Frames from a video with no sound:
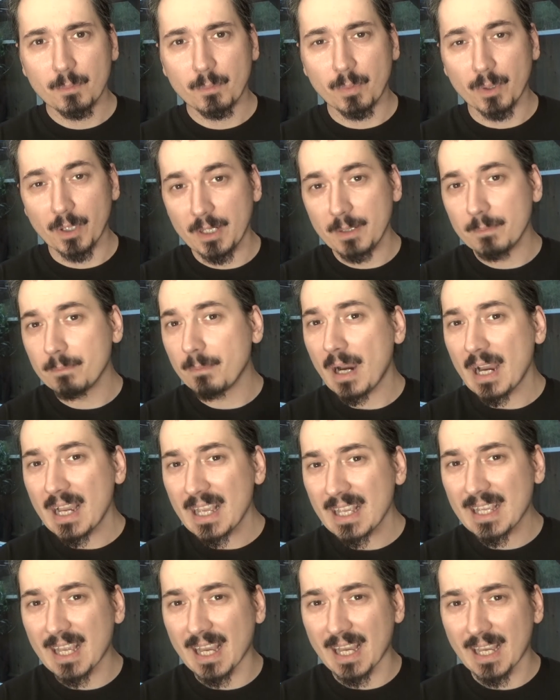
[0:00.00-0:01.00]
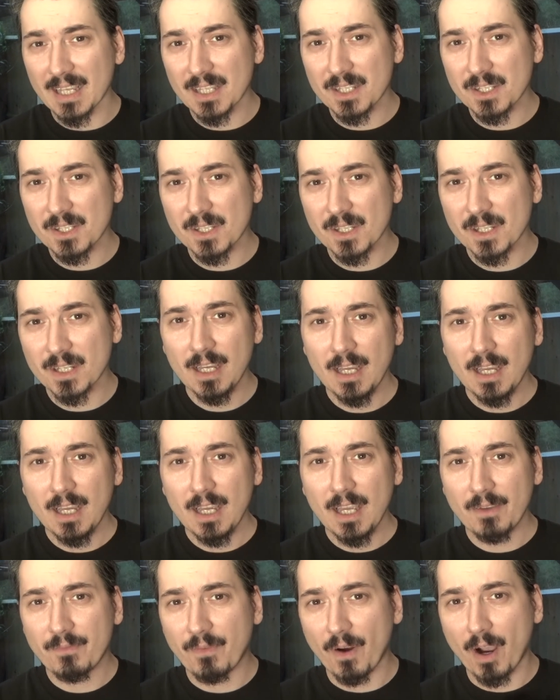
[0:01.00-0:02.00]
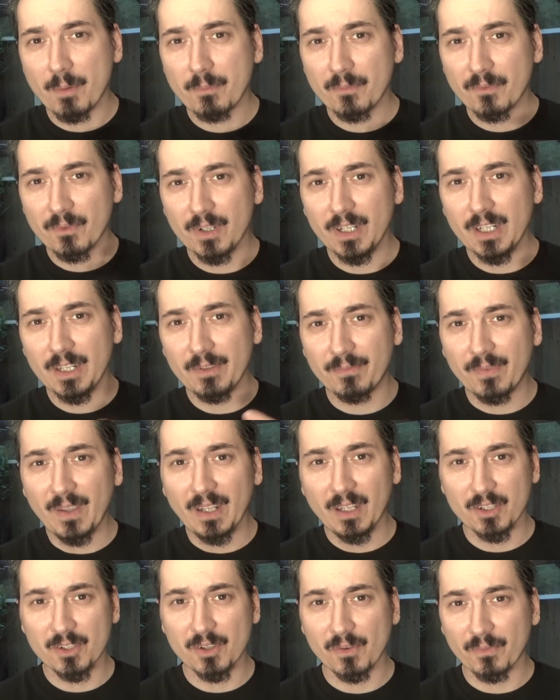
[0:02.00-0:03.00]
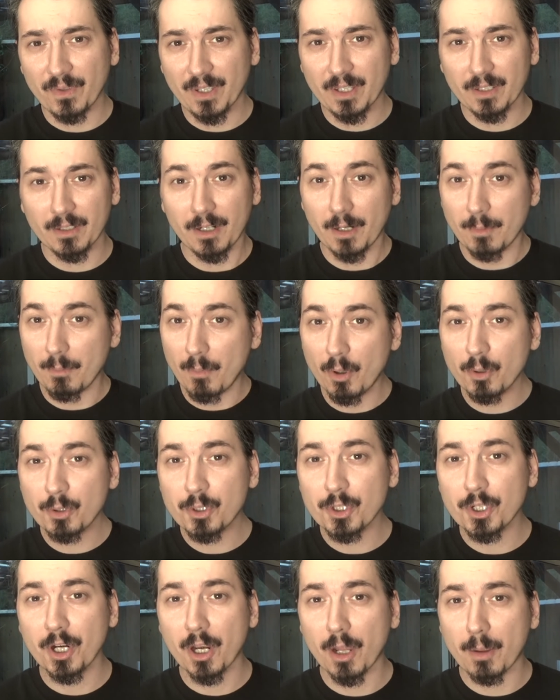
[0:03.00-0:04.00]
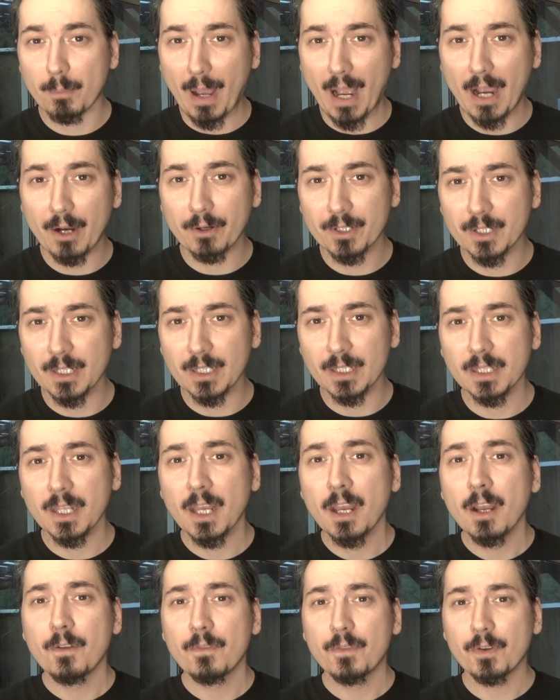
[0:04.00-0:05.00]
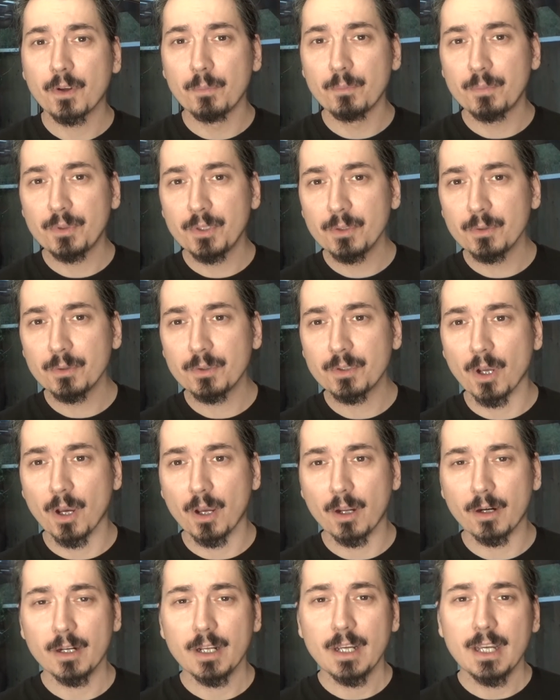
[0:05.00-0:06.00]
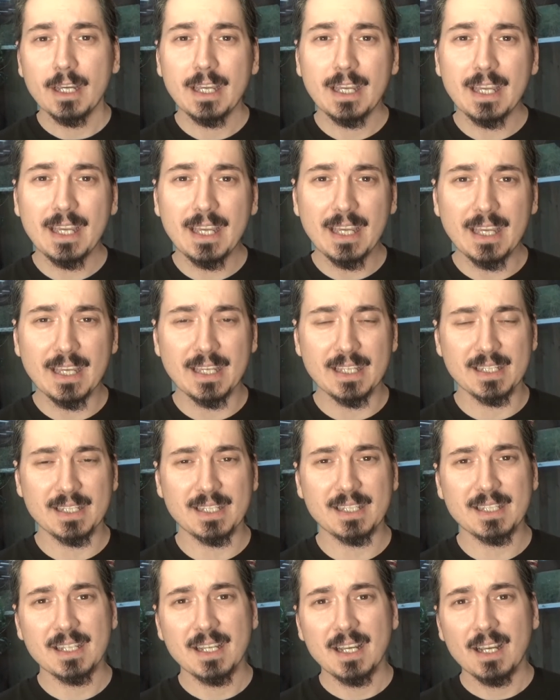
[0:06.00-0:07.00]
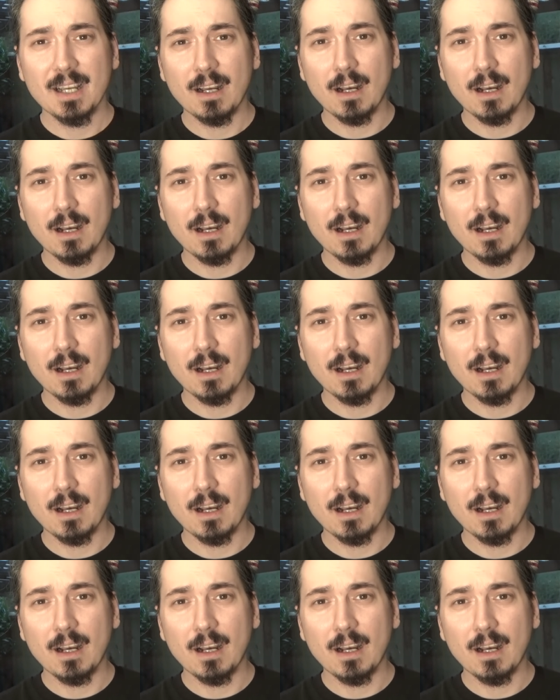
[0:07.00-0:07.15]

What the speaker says: But in my case, if I'm really philosophical and emotional about it, the computer is